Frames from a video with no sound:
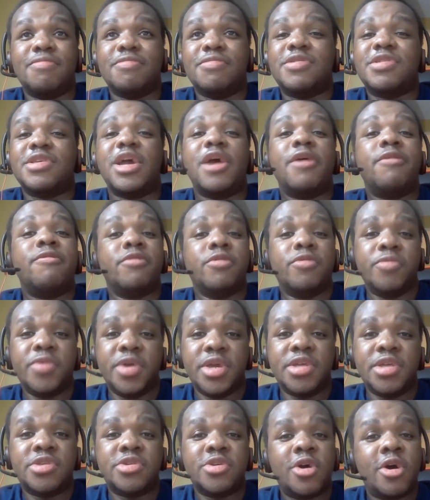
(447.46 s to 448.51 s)
several
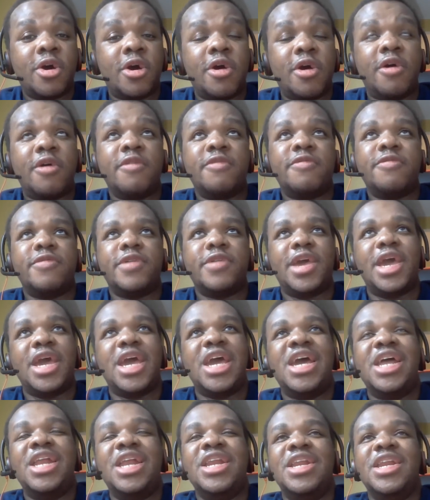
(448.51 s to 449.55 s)
weeks off,
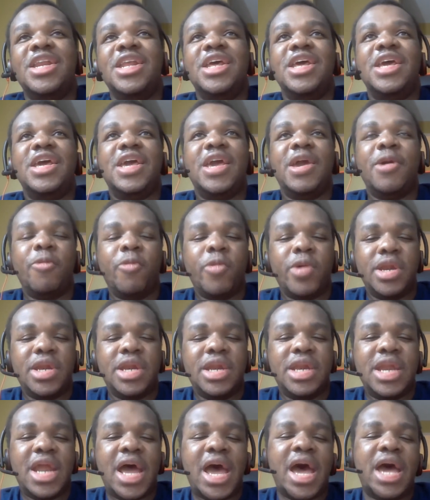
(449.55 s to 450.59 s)
and it would
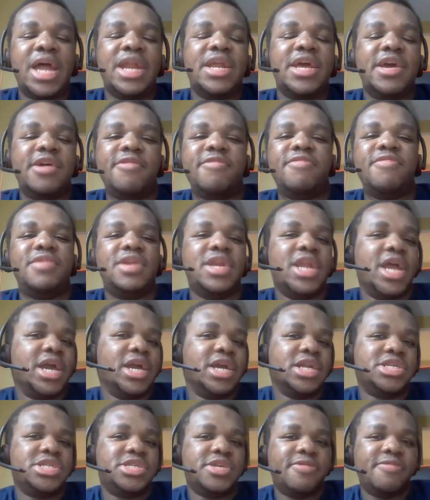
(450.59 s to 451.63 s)
not have
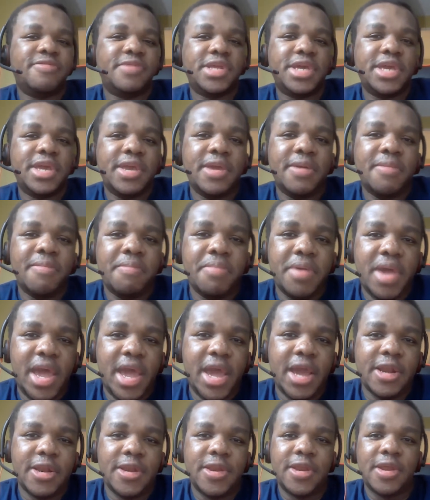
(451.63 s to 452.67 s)
negatively
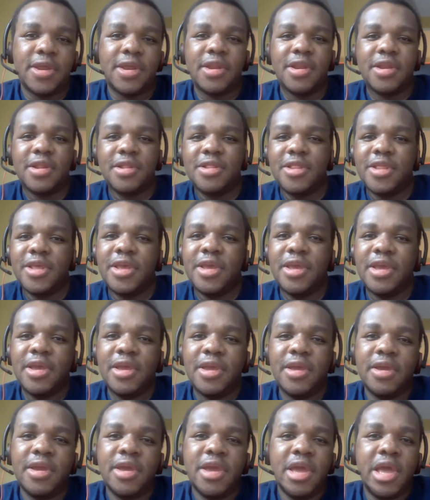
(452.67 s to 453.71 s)
impacted
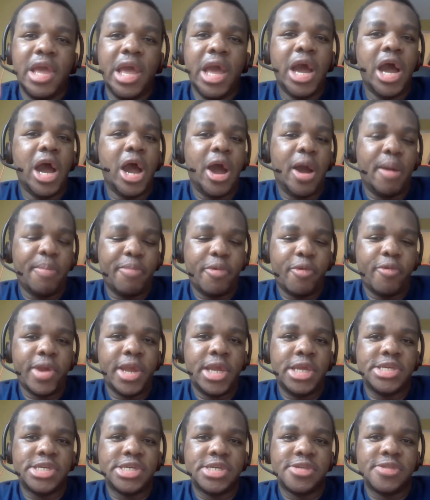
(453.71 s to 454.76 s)
the
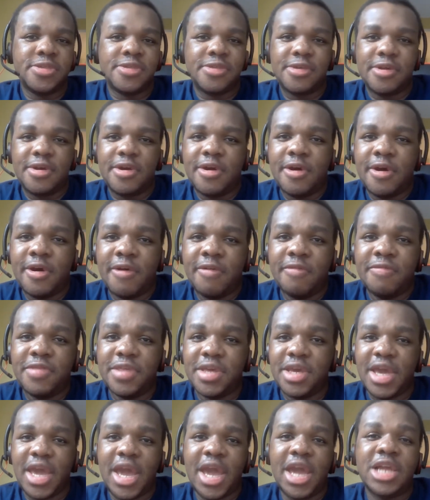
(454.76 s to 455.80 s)
operations of
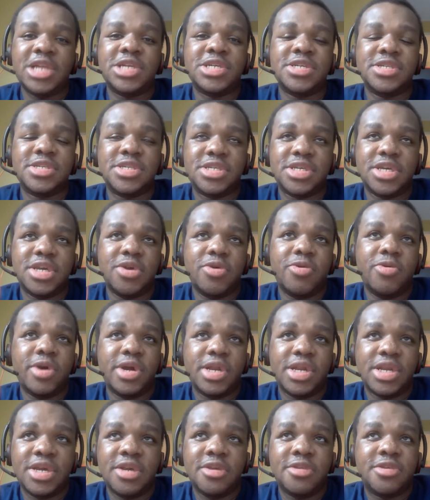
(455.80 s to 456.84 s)
the agency, or
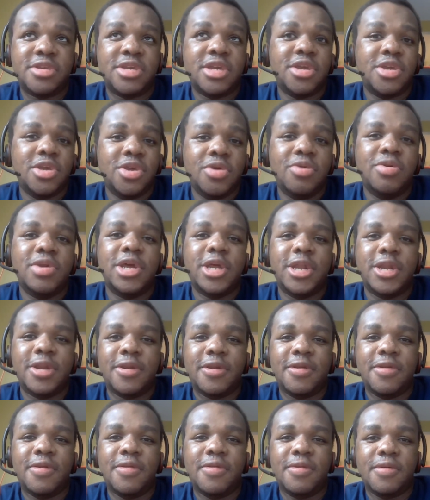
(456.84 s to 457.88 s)
at least the unit
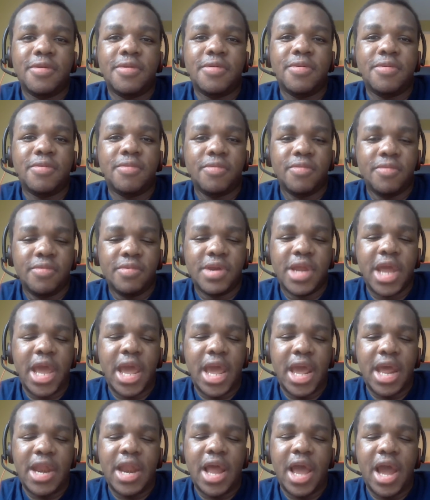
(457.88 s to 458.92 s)

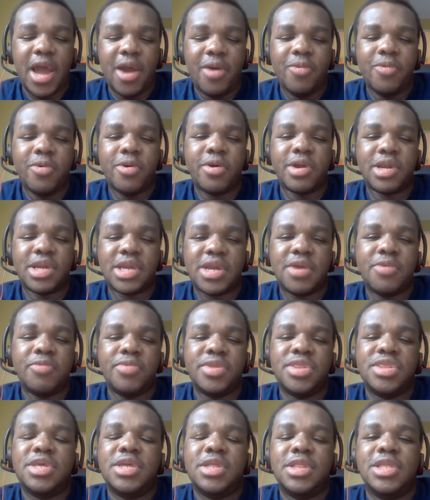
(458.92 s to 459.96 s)
that I worked in
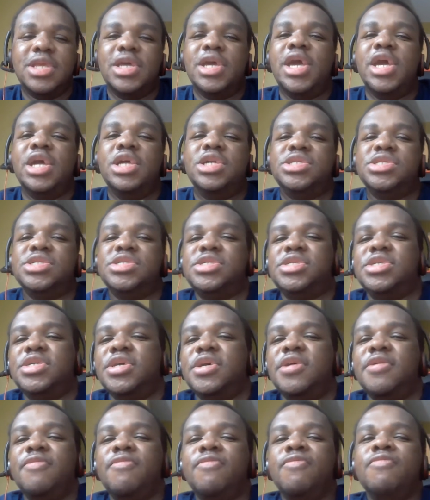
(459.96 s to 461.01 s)
within the
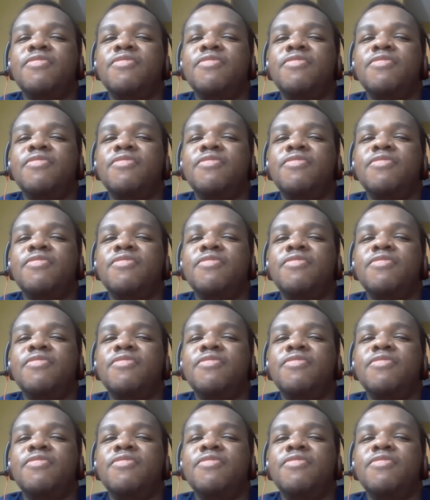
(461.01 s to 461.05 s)
agency.